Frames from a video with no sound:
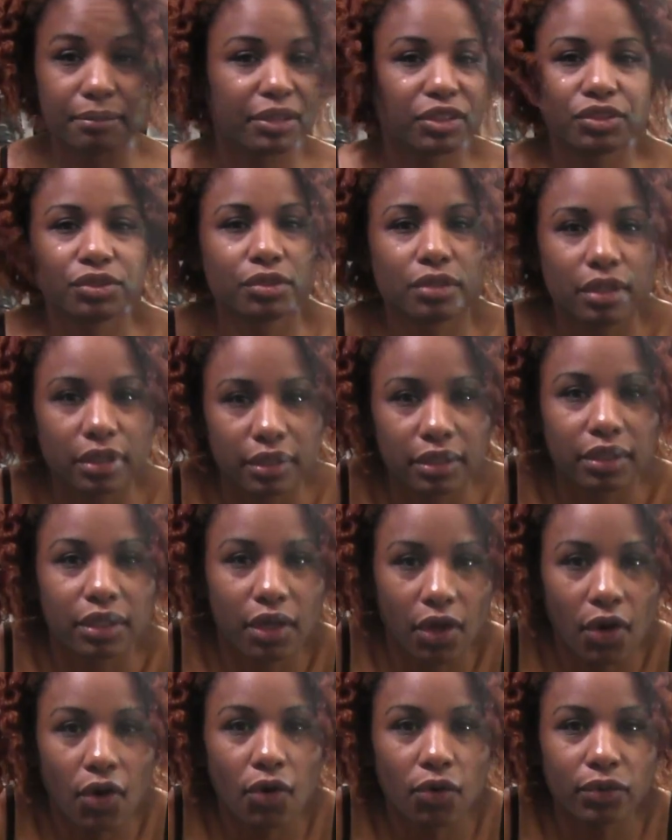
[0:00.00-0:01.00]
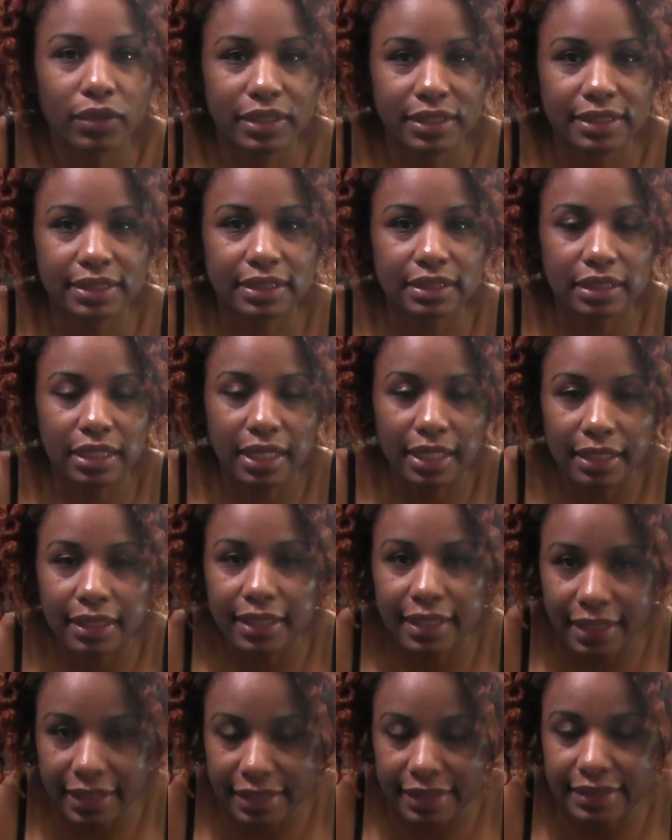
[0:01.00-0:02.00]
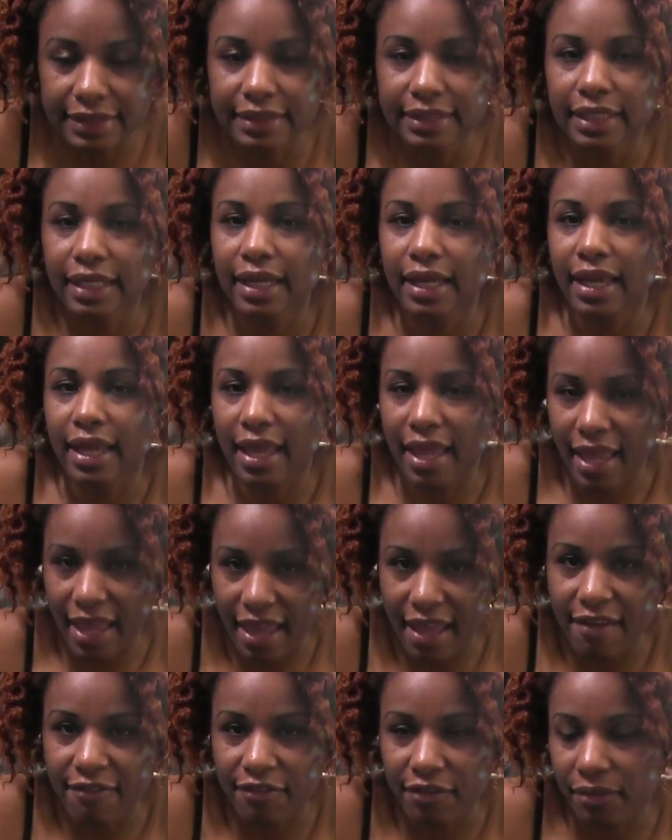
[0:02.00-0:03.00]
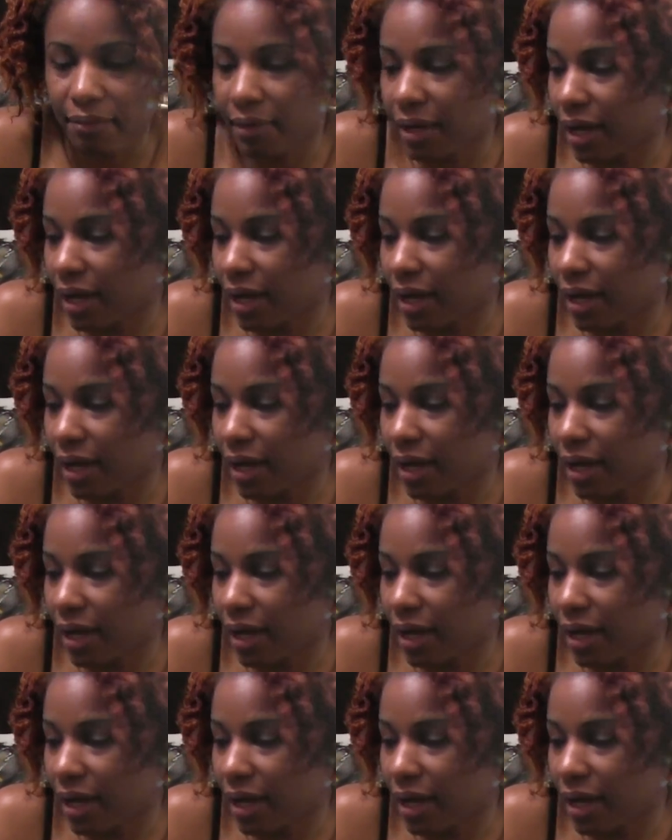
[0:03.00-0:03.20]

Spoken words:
But the goal is at least half your